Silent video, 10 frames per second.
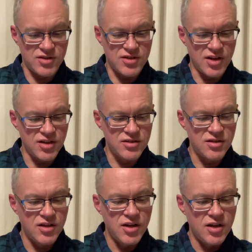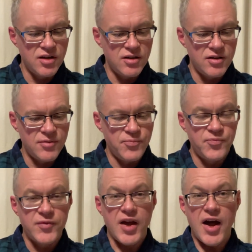says.
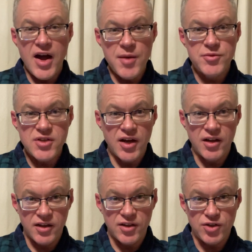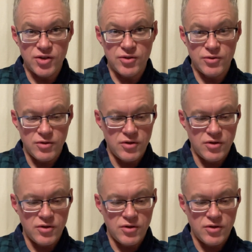I'm telling you,